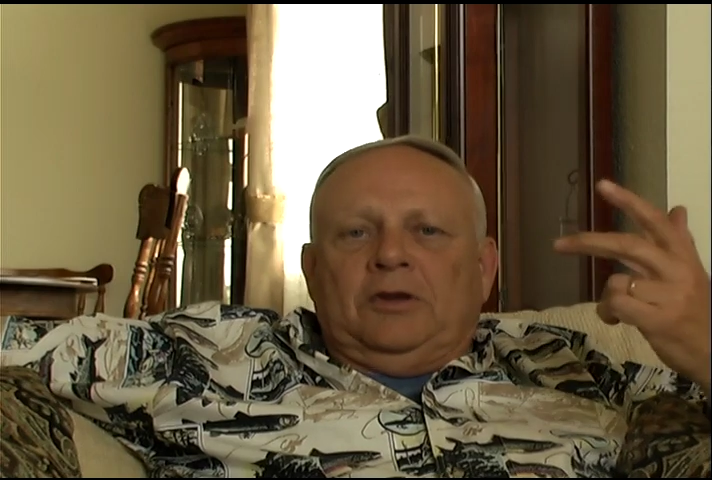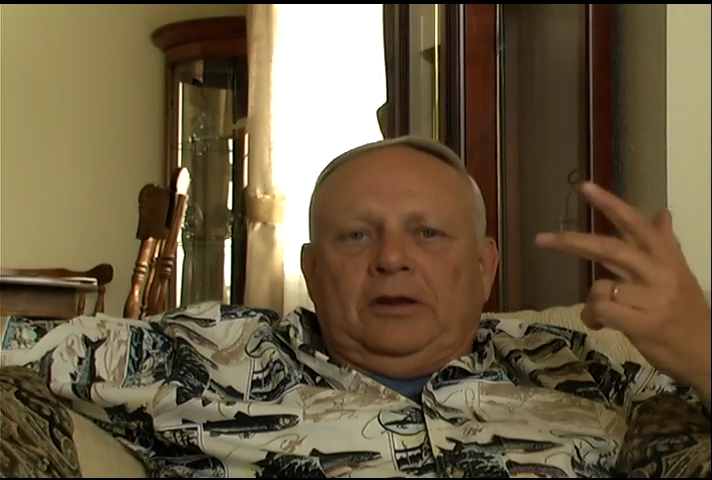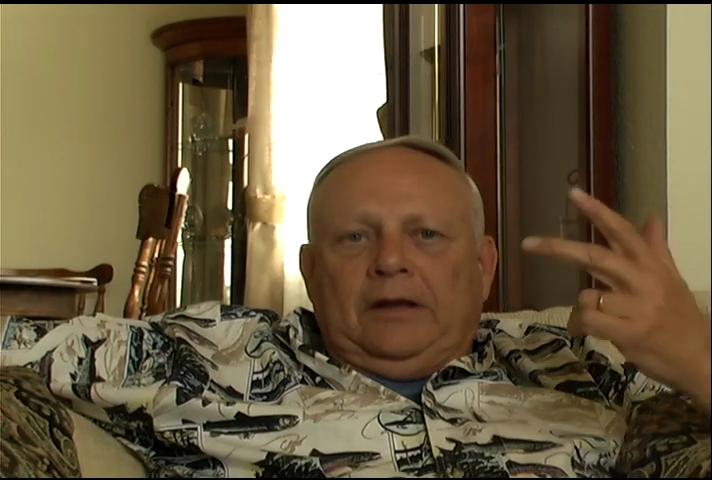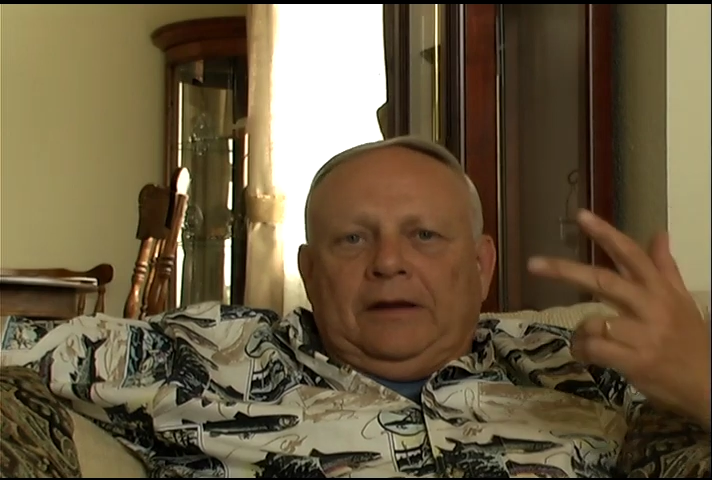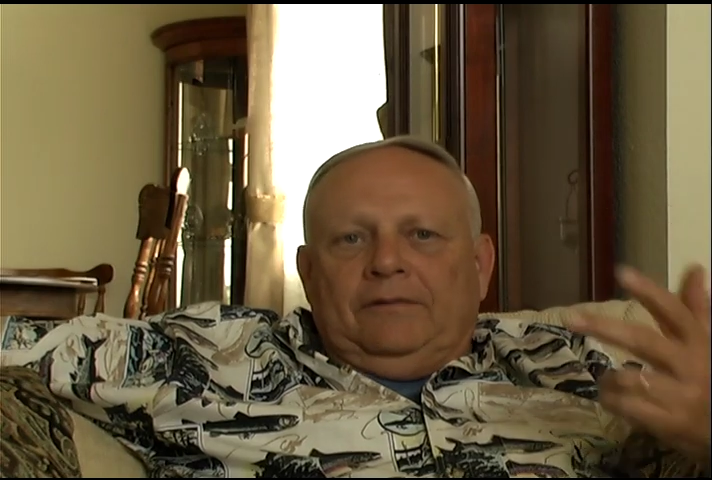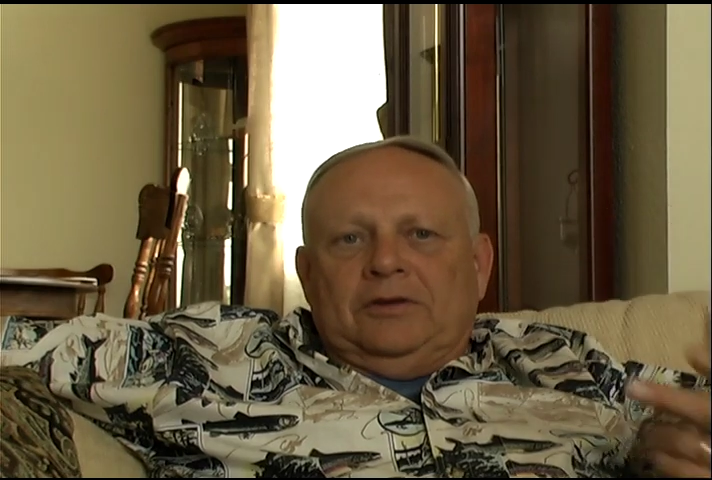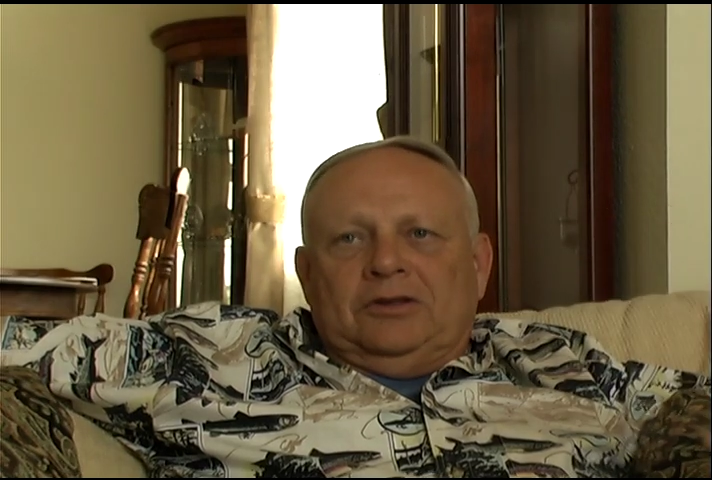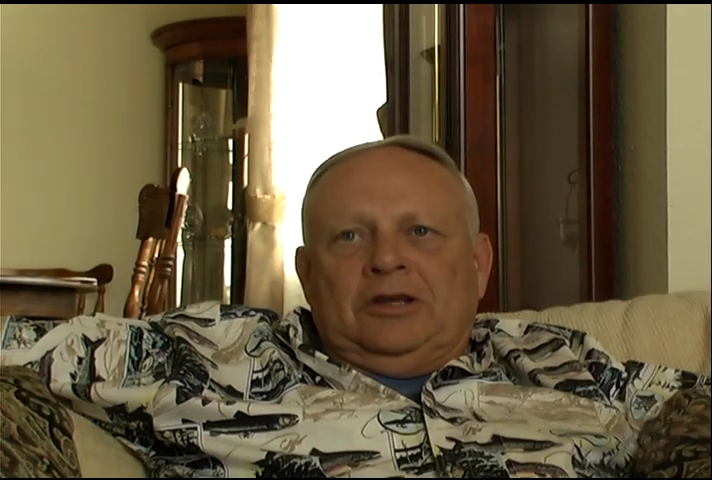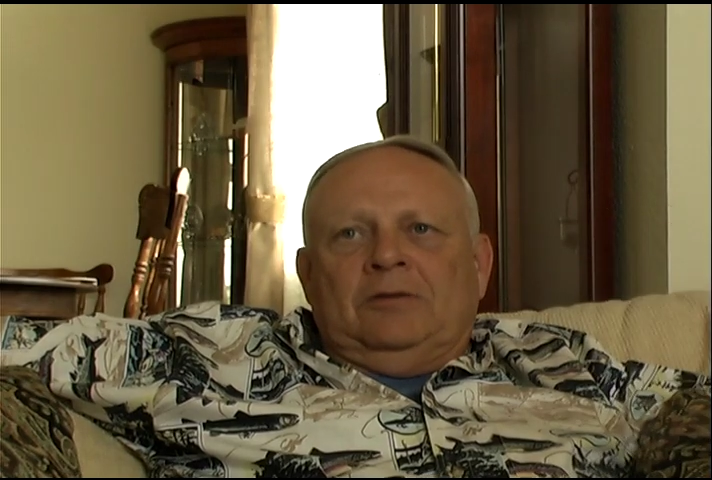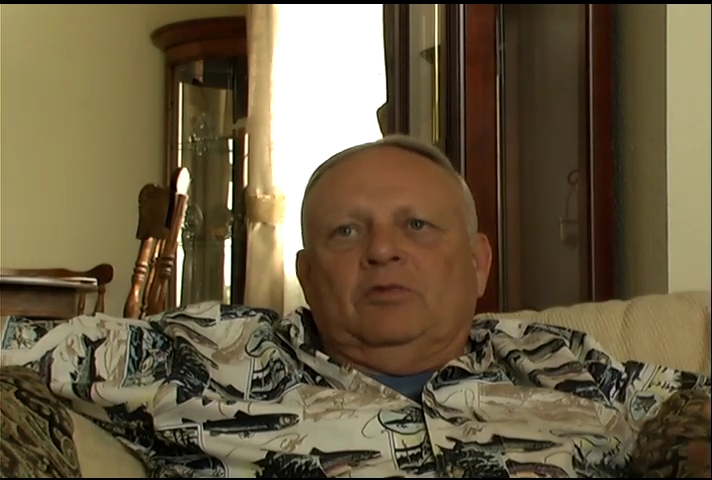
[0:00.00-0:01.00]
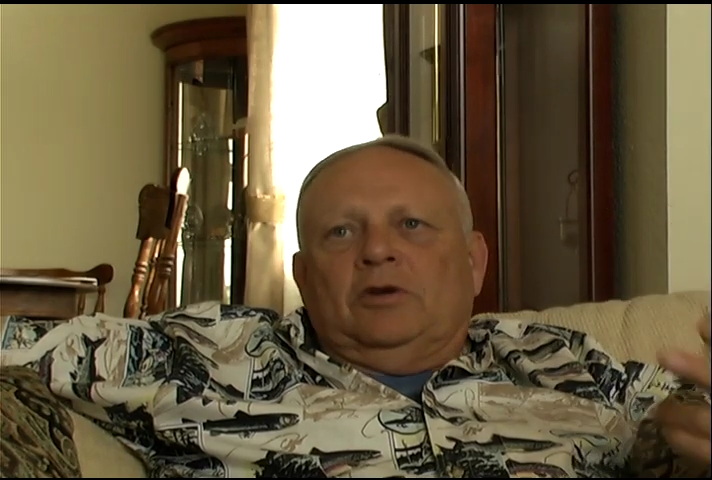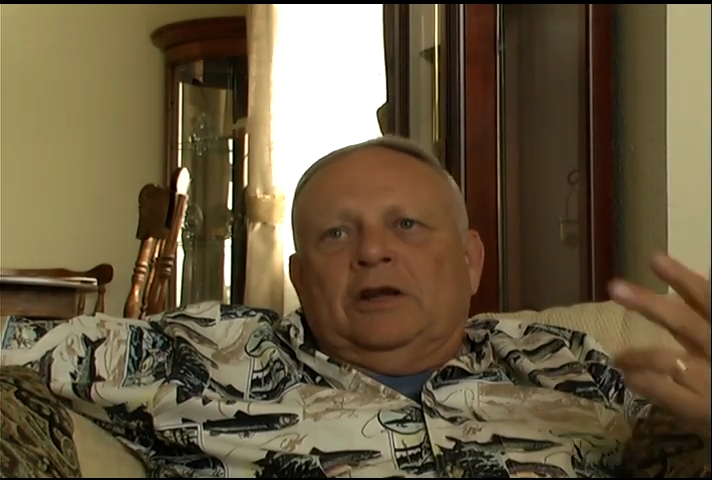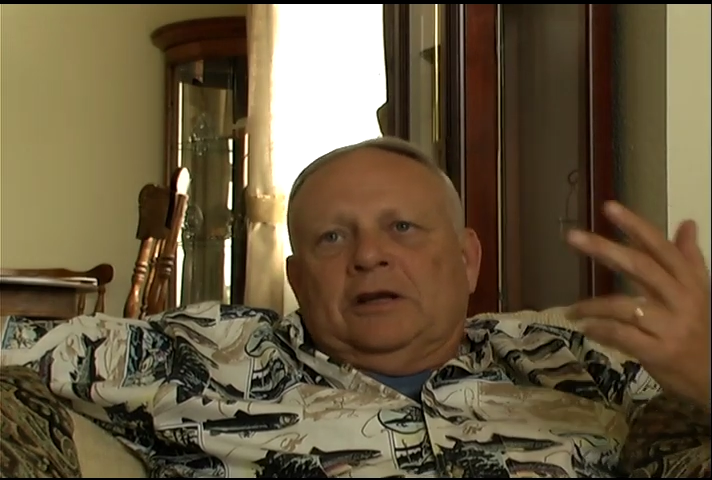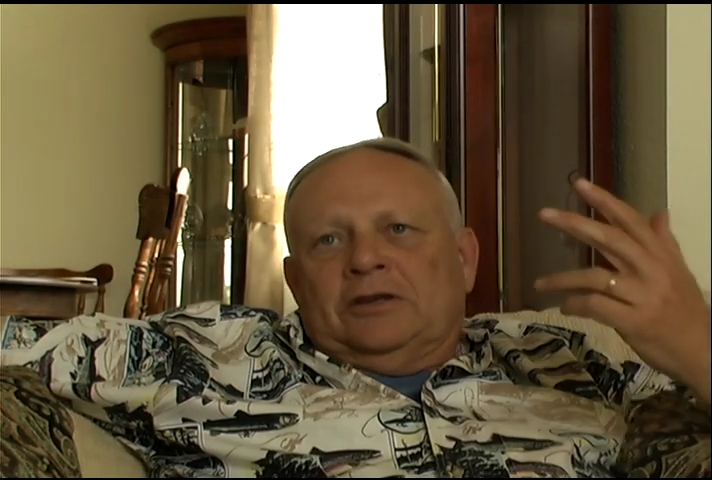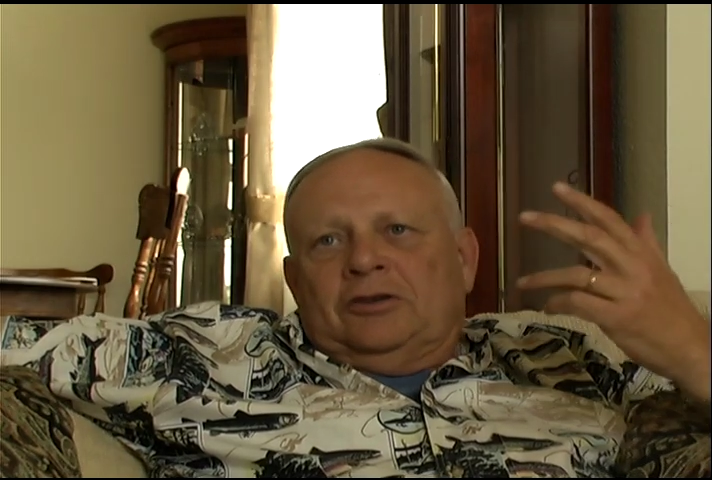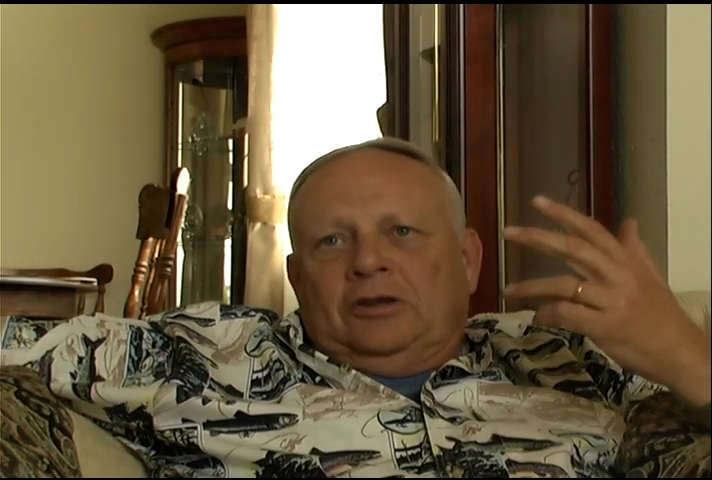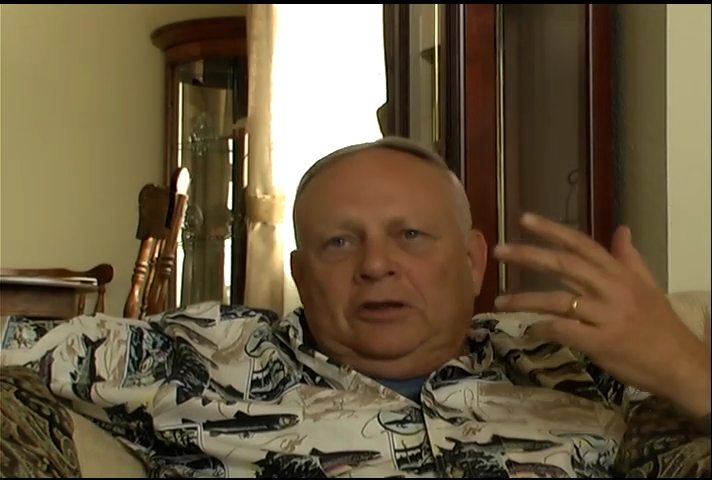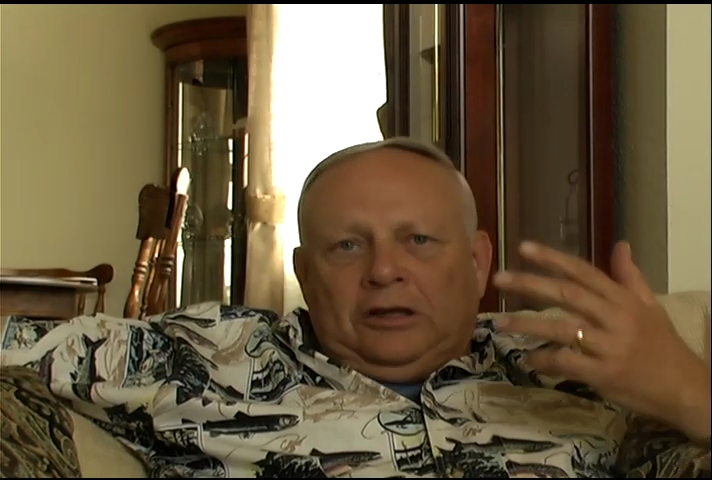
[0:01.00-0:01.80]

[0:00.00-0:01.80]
you have the seed production,